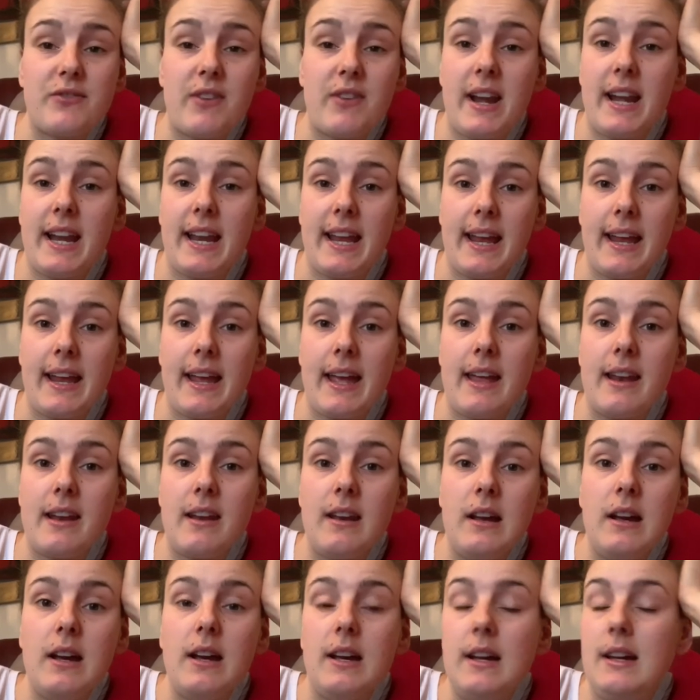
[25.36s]
It's raining
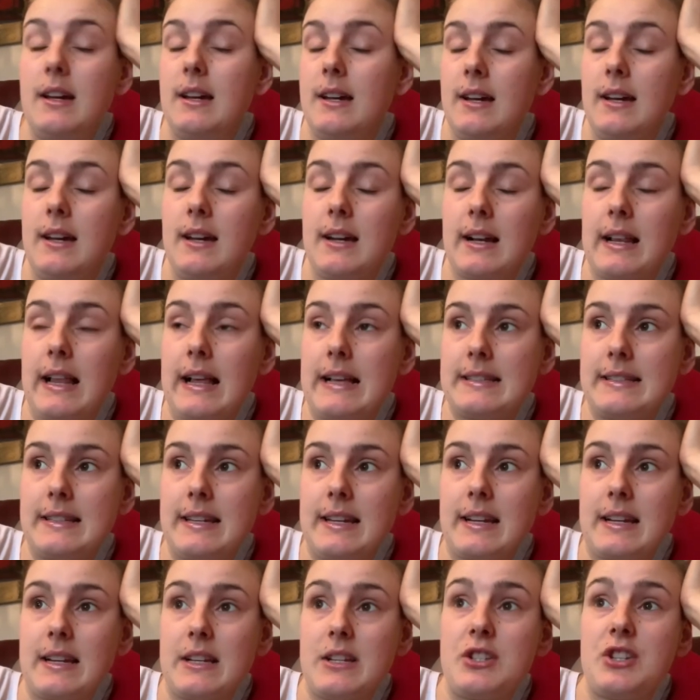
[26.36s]
again.
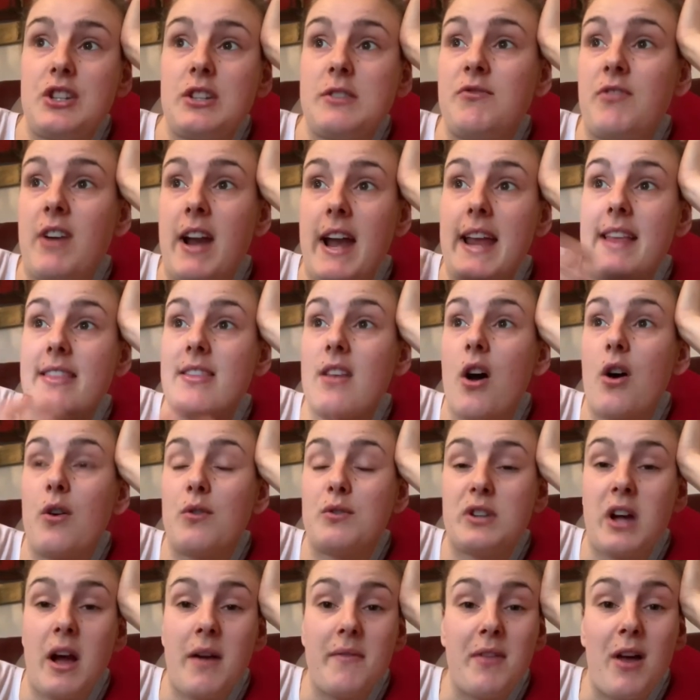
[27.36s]
Classic. It's just rained the whole
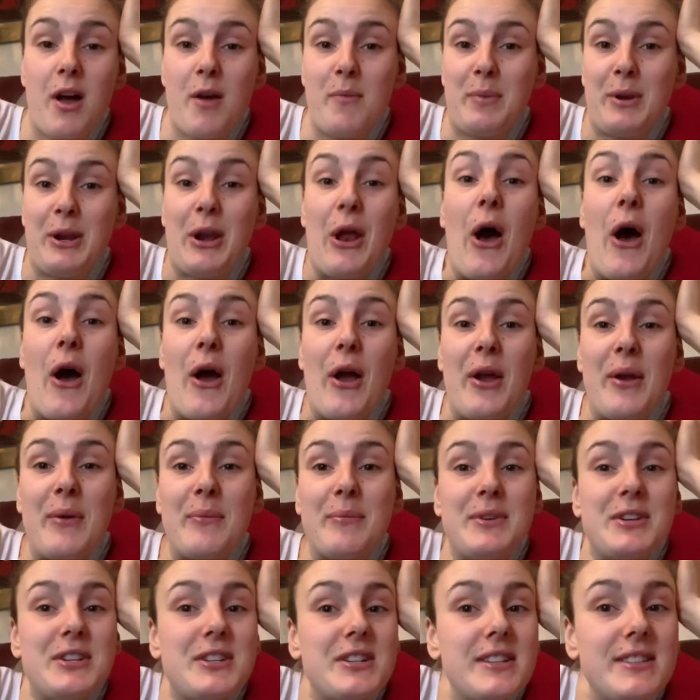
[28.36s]
time that I've been
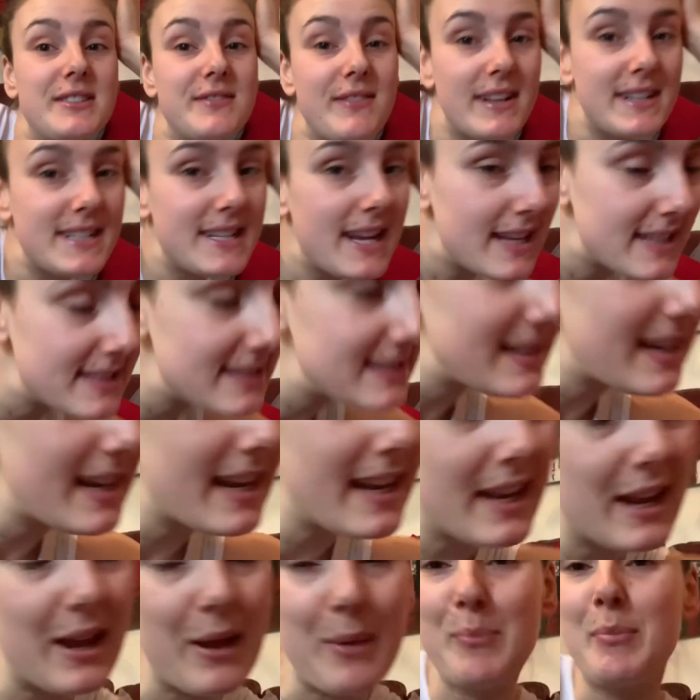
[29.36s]
home, which is
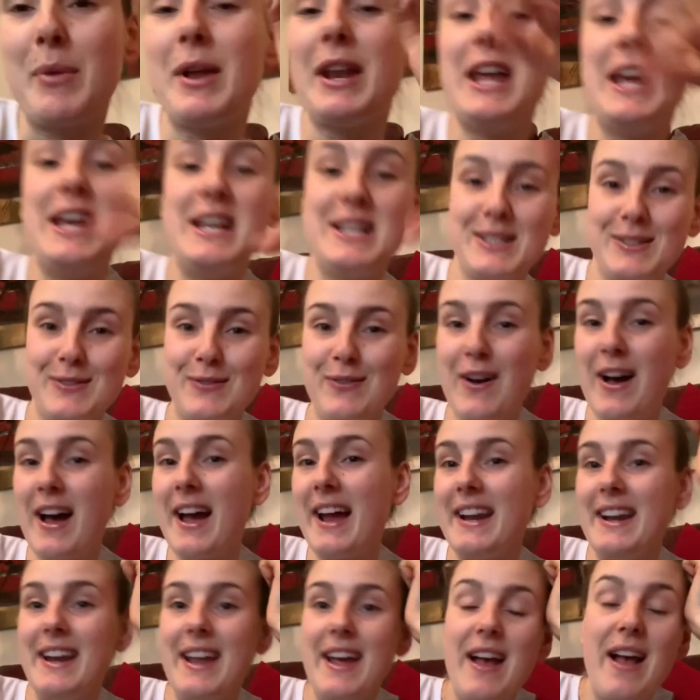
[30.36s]
fantastic, but it's
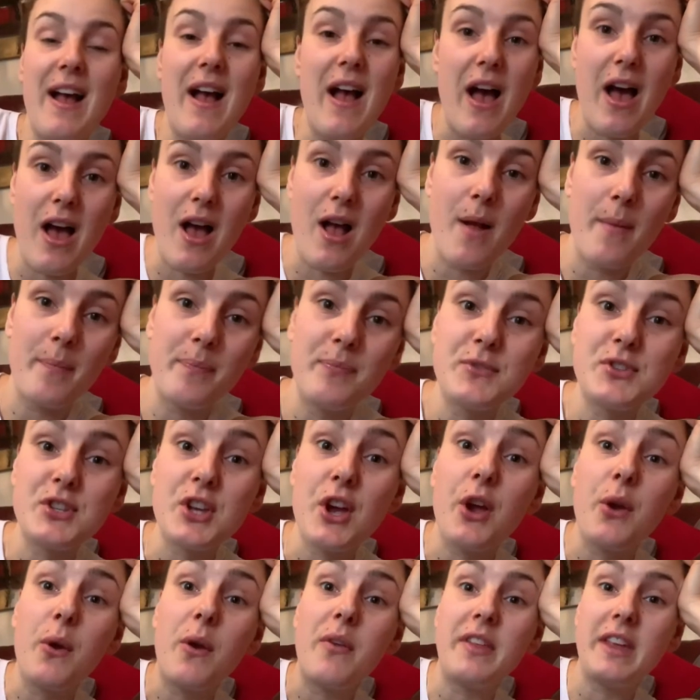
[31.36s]
fine. Um,
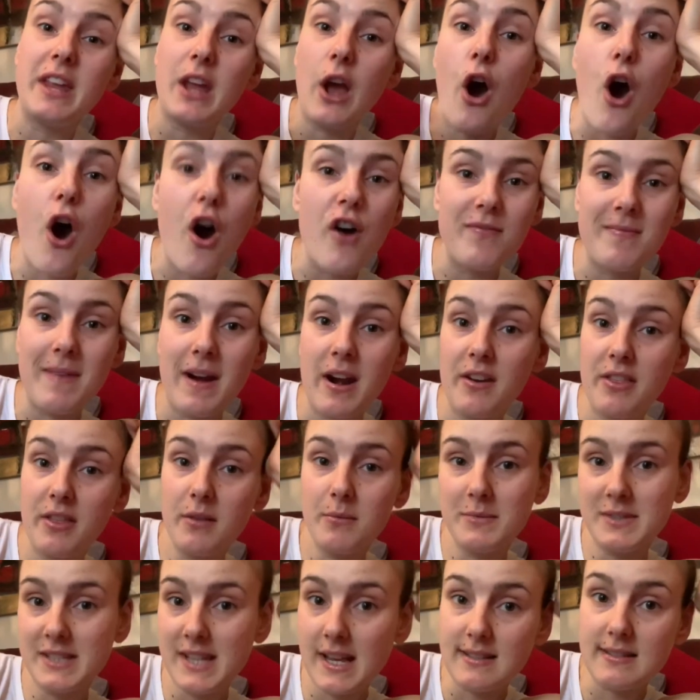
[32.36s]
so the half
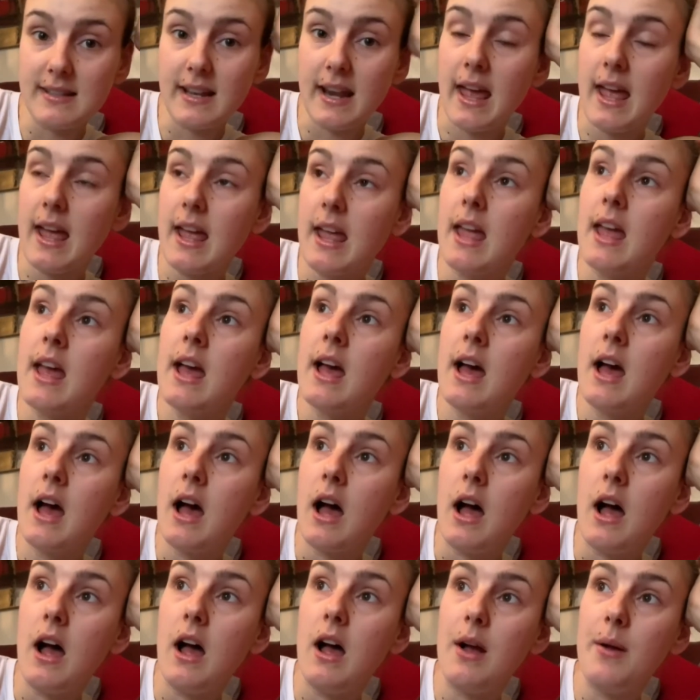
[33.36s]
marathon was yesterday.
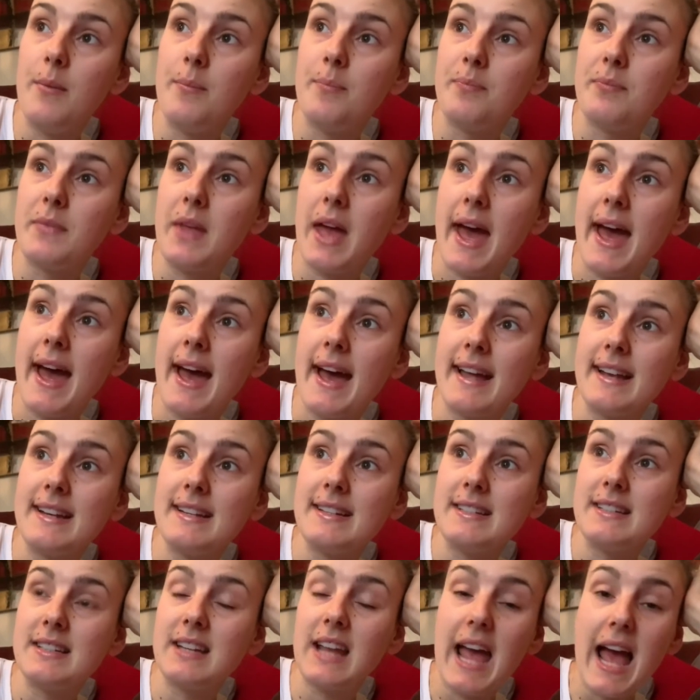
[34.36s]
Um,
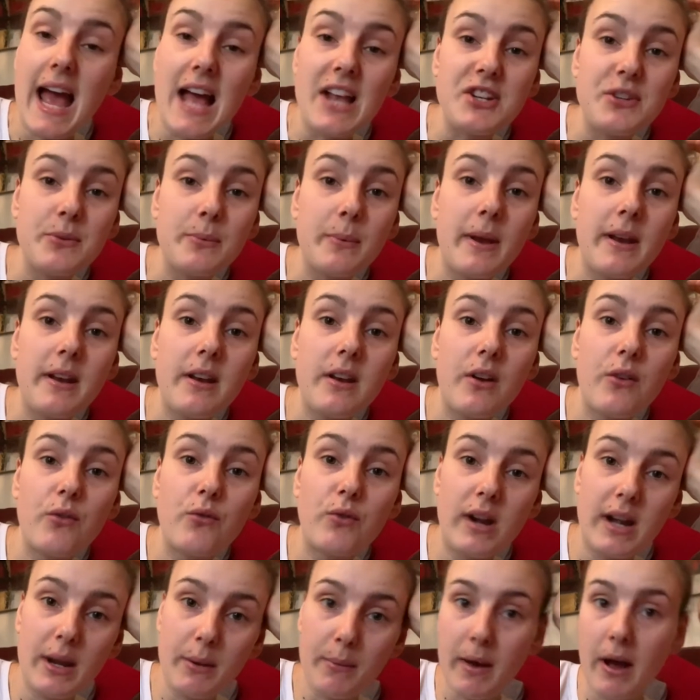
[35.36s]
and it actually went
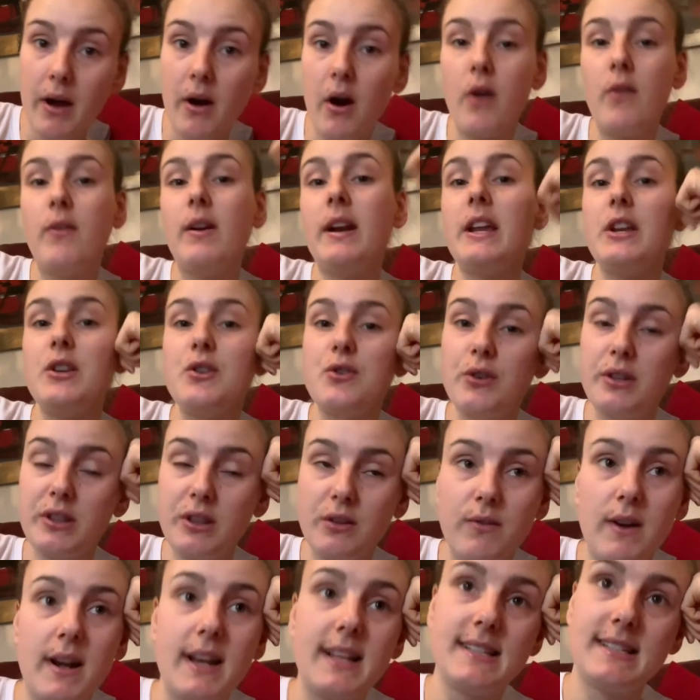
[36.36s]
really well. I really enjoyed
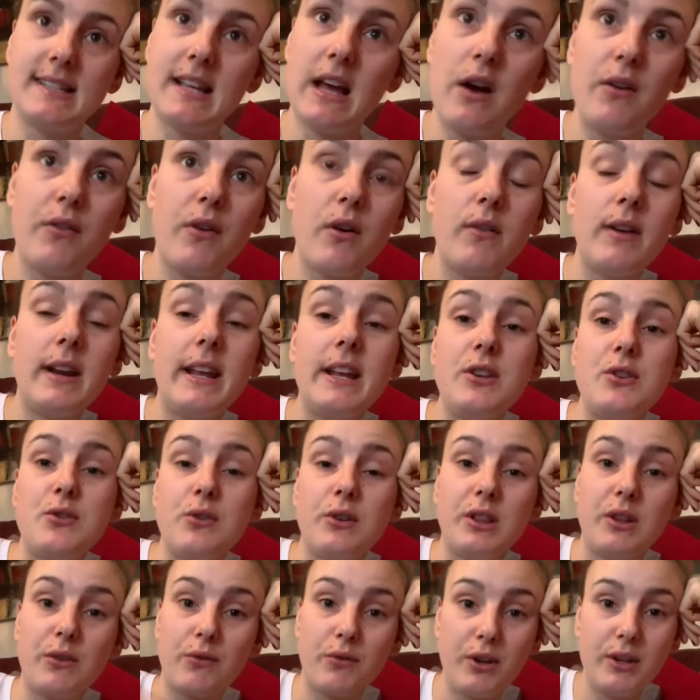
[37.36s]
the run itself. I really
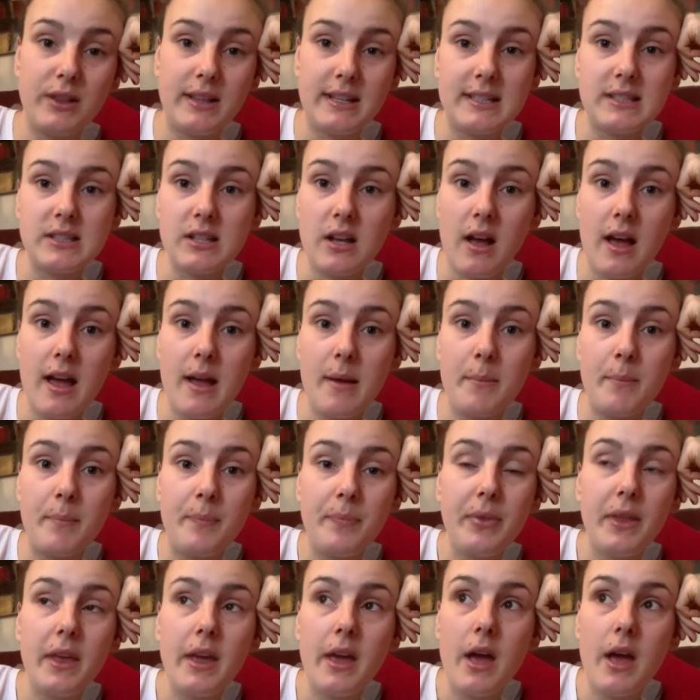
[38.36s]
enjoyed the route this time.